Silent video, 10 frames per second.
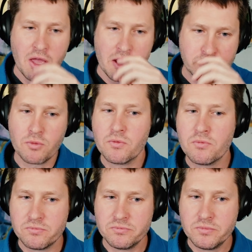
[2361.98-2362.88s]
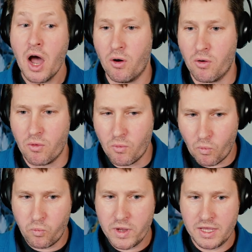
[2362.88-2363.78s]
So no,
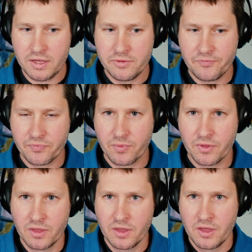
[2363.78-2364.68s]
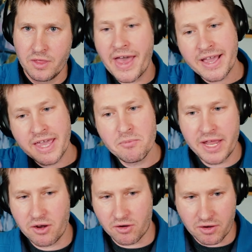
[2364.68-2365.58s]
that came
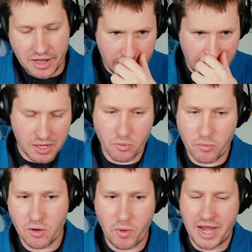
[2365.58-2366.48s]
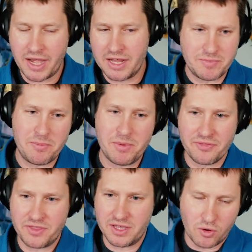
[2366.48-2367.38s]
later in a weird way, and it's maybe
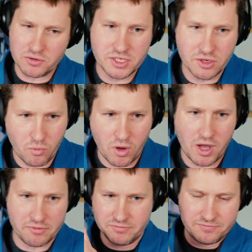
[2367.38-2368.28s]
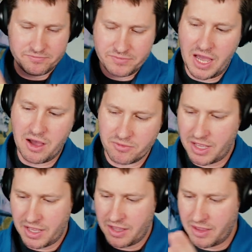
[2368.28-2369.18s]
not the whole zero to one,
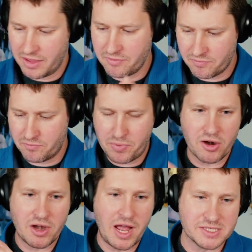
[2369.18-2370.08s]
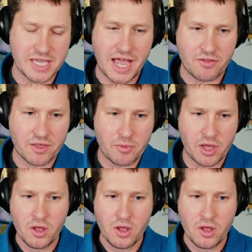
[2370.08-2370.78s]
paradigm exactly, but